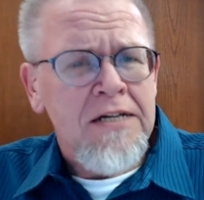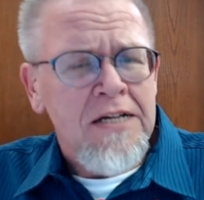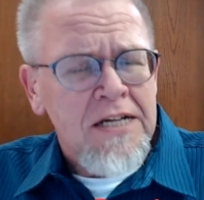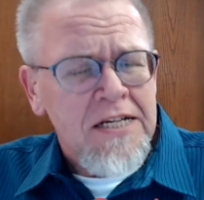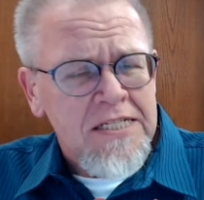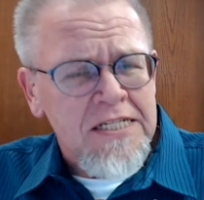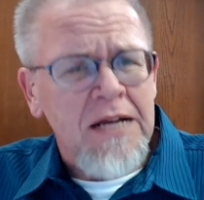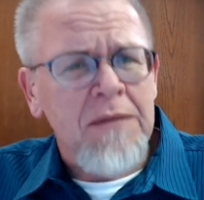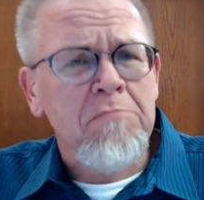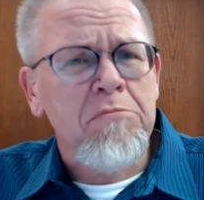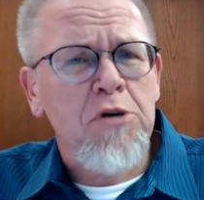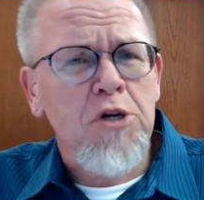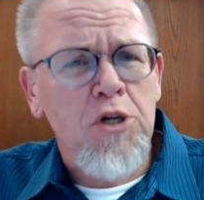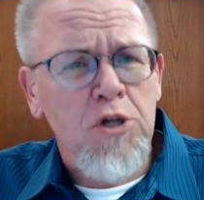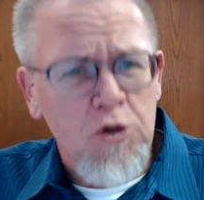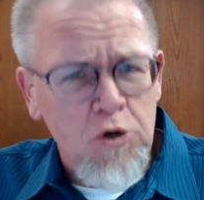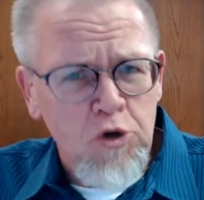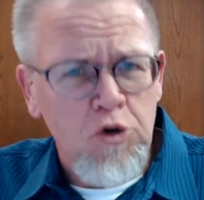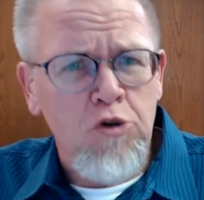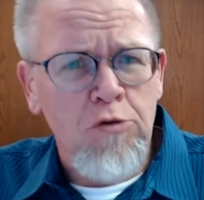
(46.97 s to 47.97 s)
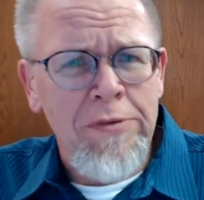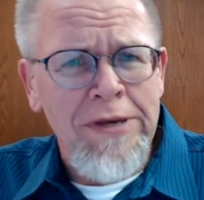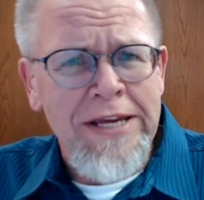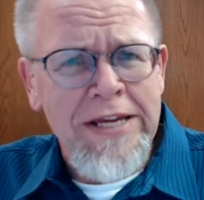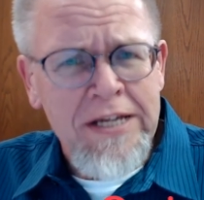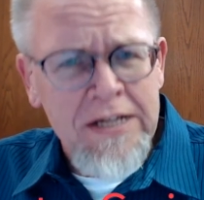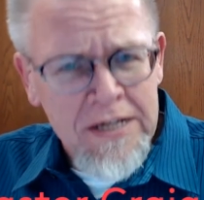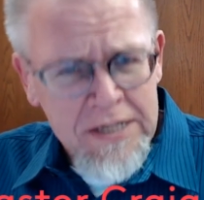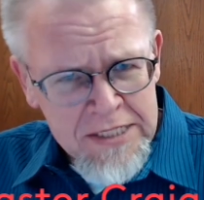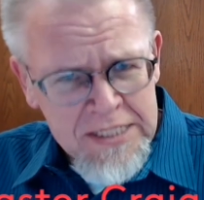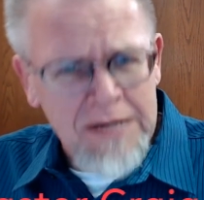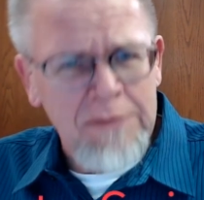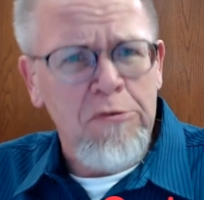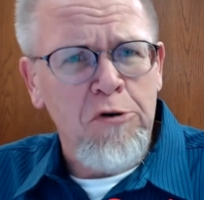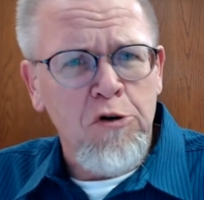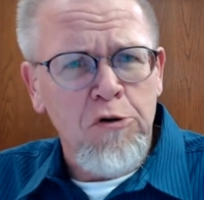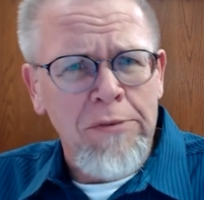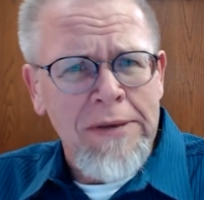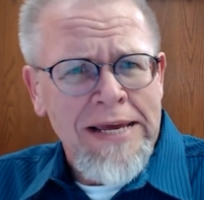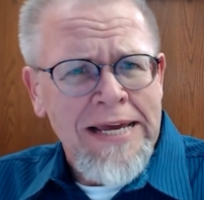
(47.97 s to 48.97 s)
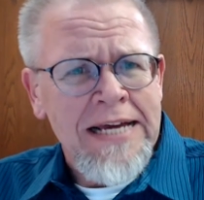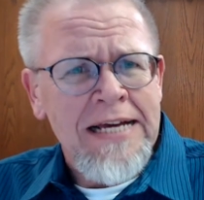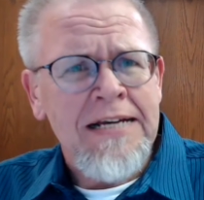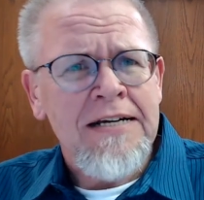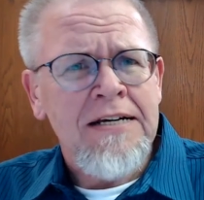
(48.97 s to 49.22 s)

Semper ubi sub ubi.